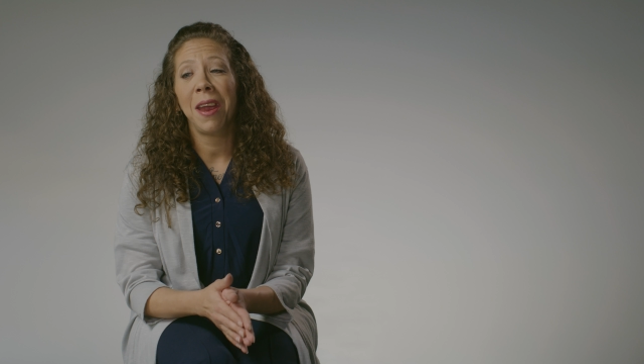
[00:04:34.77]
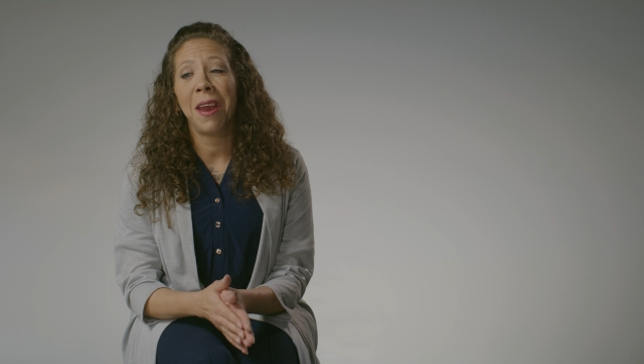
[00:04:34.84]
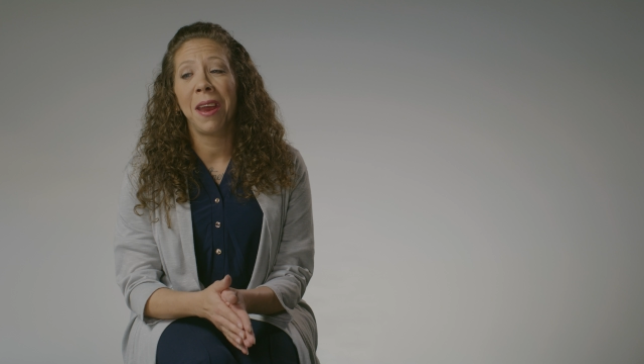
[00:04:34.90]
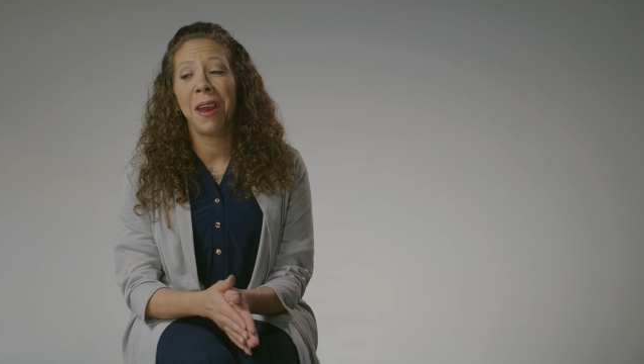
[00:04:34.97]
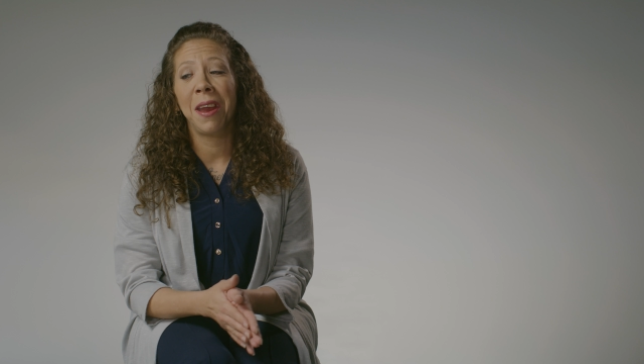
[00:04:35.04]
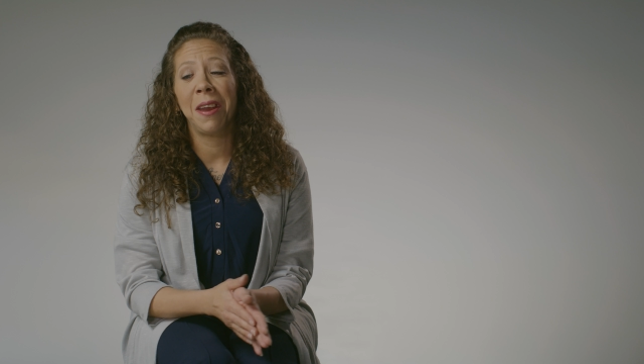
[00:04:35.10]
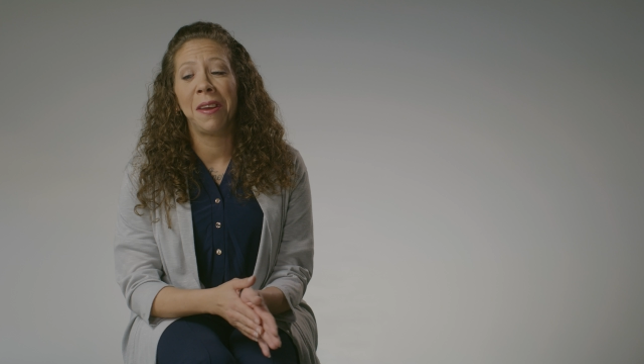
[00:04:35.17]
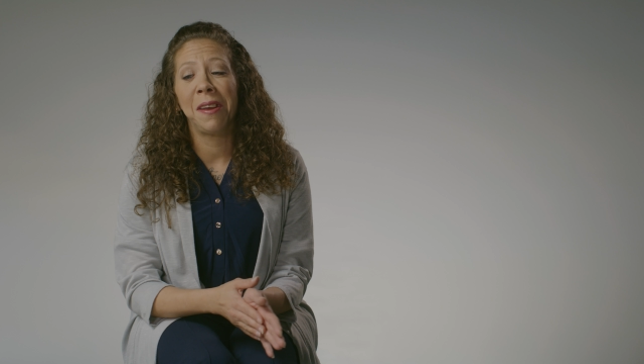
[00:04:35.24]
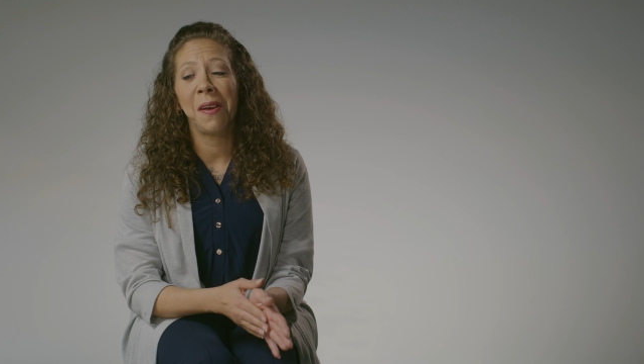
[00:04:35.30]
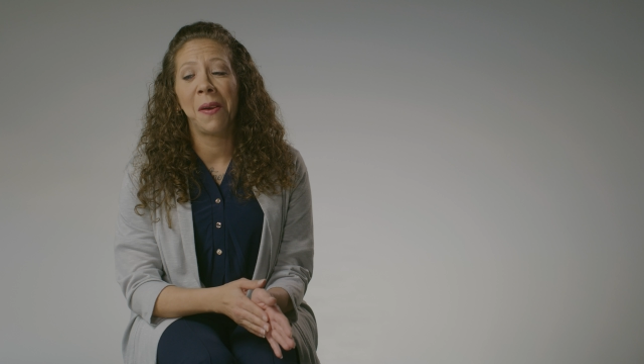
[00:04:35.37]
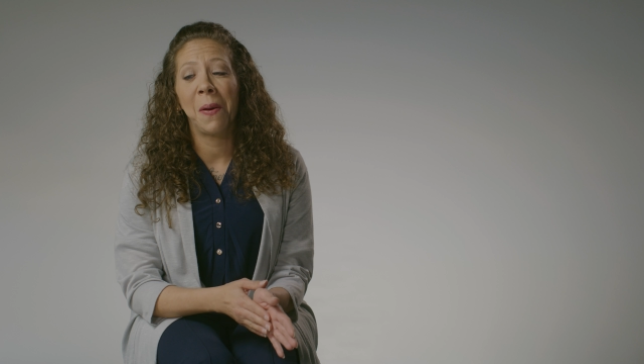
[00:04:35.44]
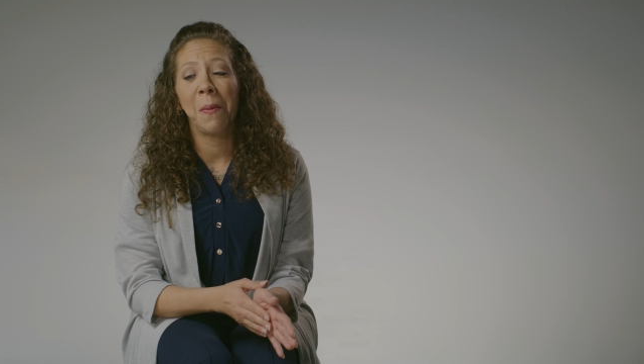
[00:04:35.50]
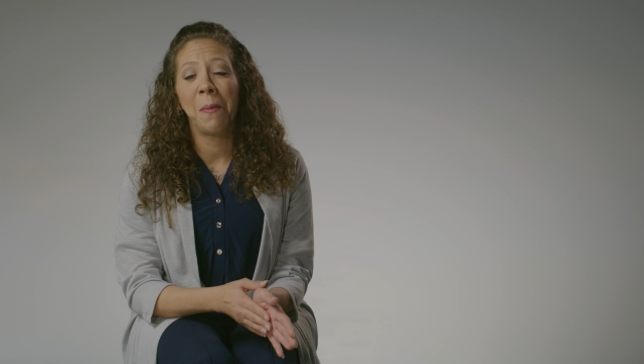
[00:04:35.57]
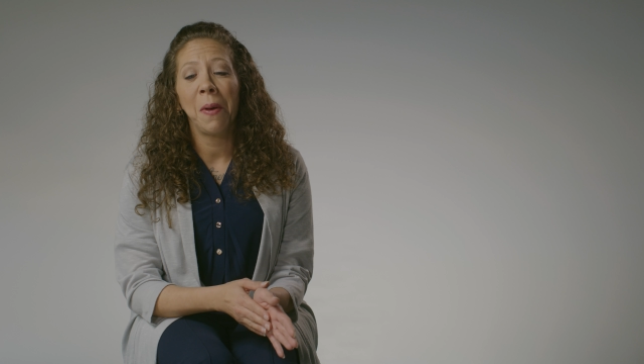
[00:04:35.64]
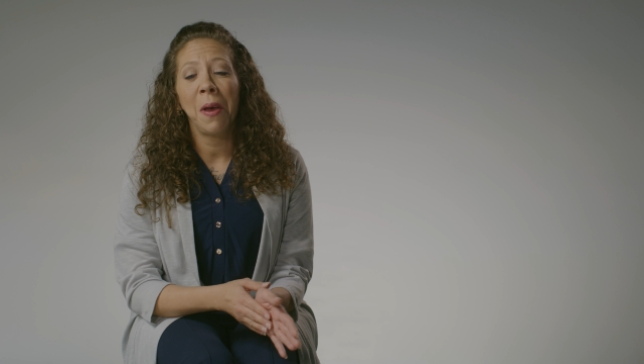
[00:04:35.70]
And
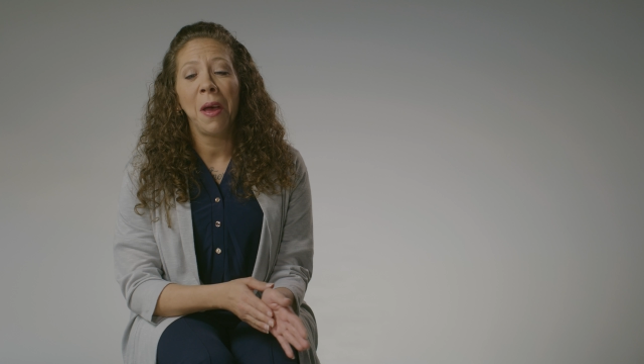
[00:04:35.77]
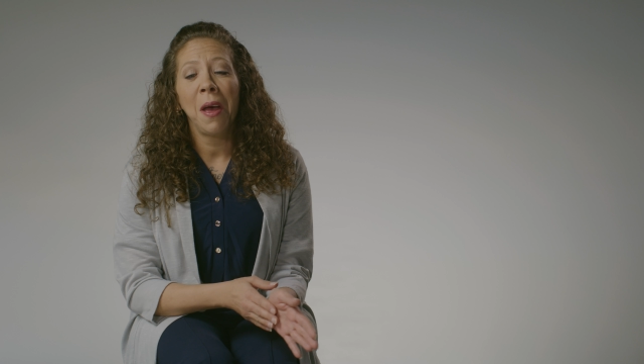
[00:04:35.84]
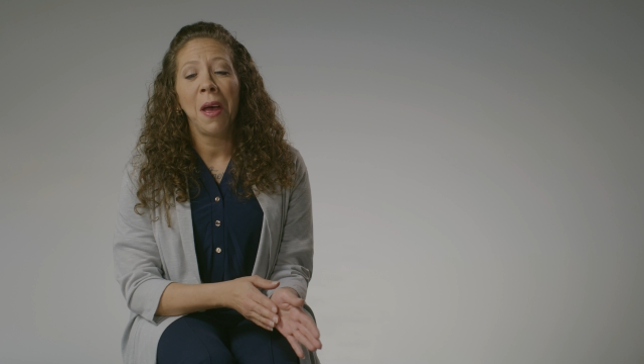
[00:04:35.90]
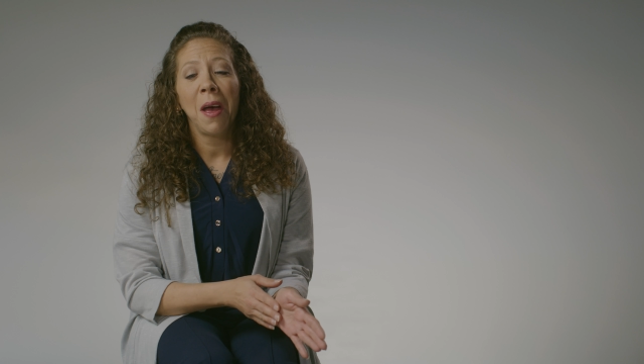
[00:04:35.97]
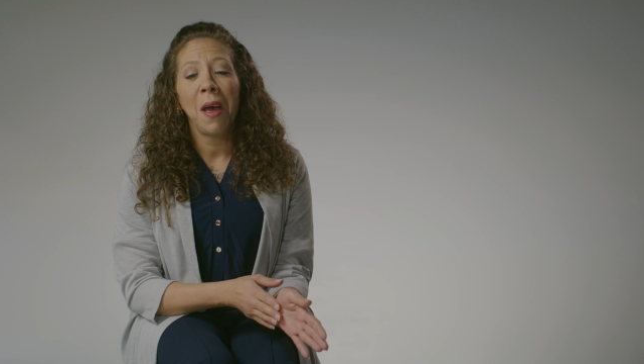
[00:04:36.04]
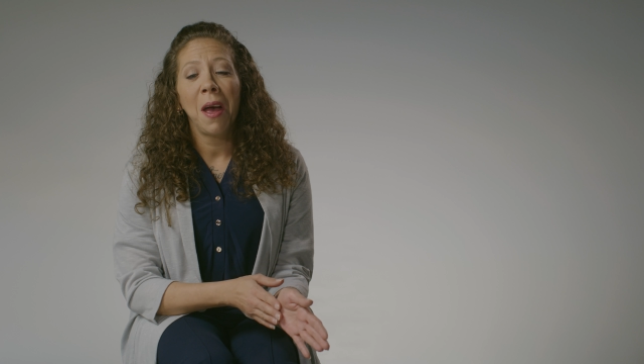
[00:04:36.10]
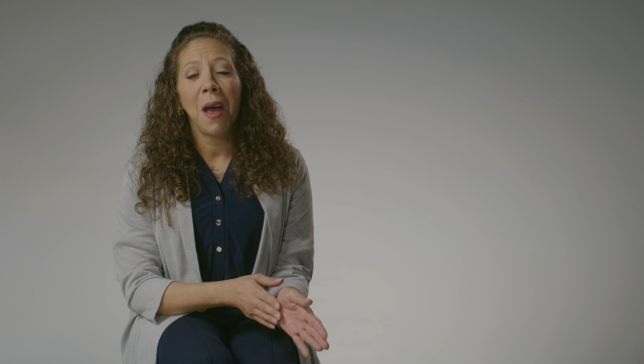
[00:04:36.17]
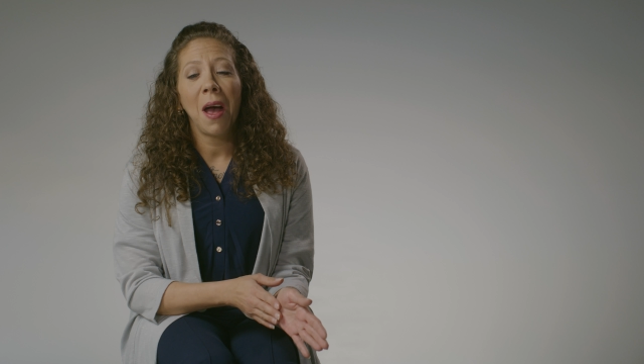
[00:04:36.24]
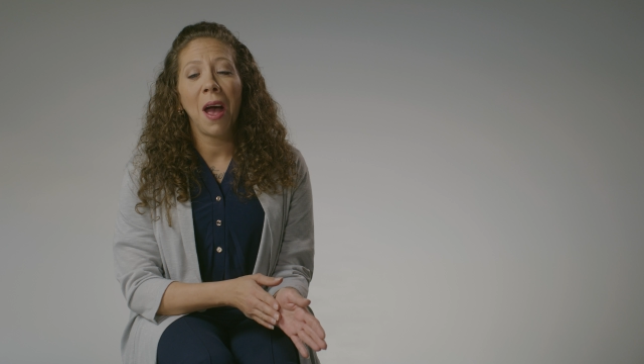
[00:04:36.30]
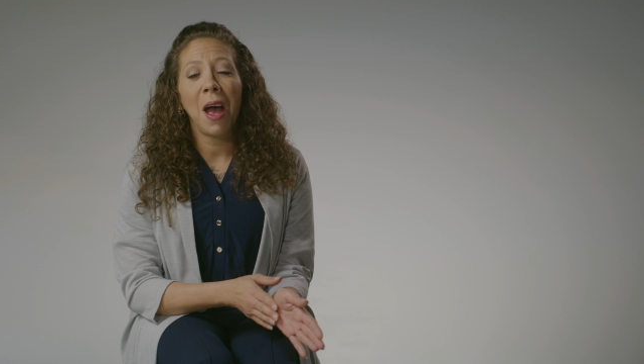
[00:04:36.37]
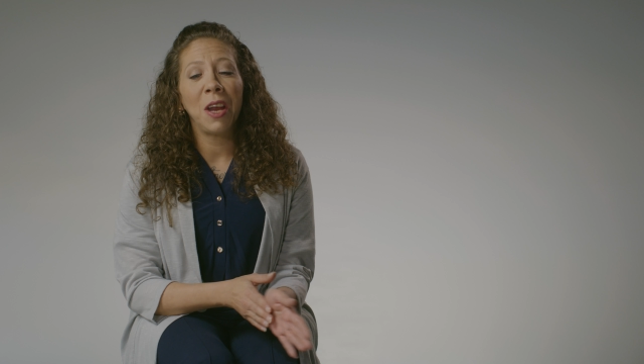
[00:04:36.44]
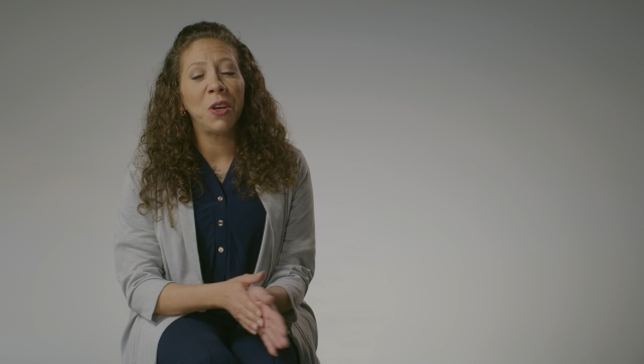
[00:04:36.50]
I